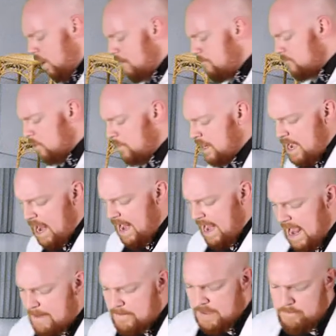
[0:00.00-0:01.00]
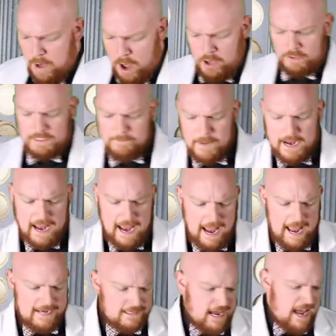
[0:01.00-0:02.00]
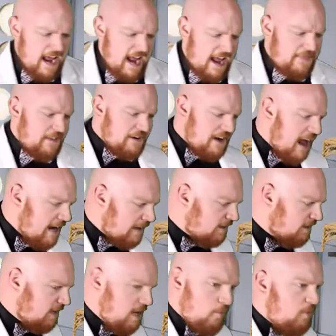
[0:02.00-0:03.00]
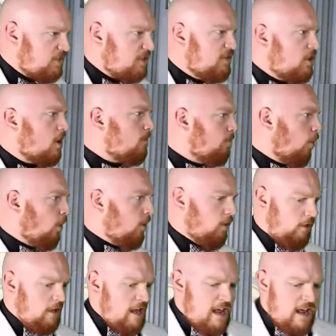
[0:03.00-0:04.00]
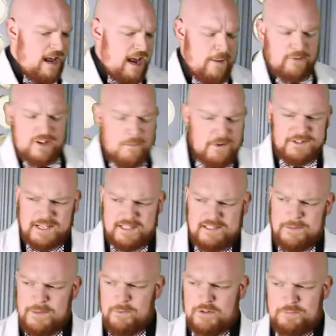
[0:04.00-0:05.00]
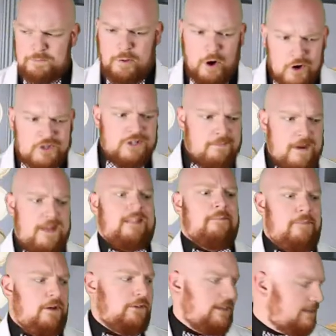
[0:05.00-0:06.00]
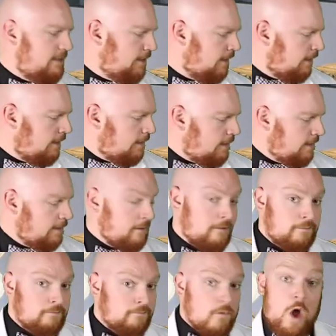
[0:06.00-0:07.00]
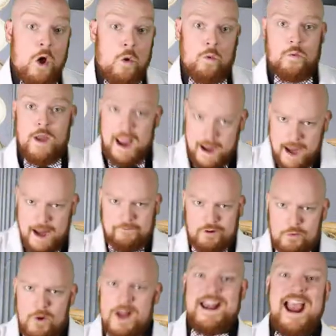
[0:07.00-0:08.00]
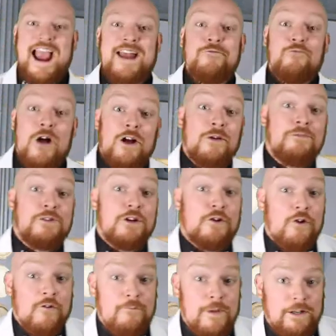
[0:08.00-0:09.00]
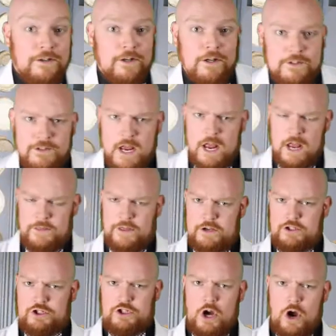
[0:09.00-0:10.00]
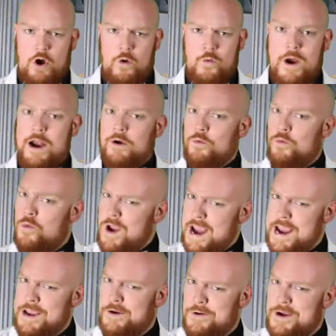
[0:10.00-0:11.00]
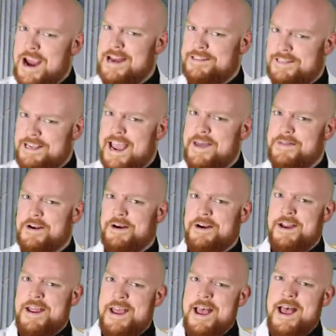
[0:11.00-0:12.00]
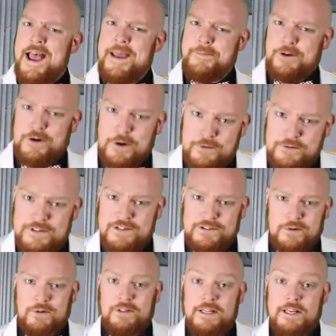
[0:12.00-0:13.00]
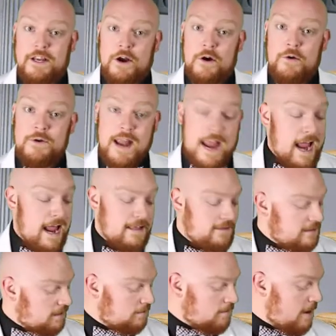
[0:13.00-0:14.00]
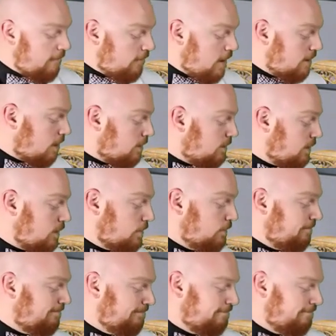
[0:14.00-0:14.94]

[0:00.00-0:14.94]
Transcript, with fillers: One moment I had my model in my hand and the next it was a dark portal. It was almost like something was pushing me to build it. Oh, hey everyone and welcome to Groove Builders, the show where we create together. I'm your hostess, Swordly Cone, and this is my friend R2.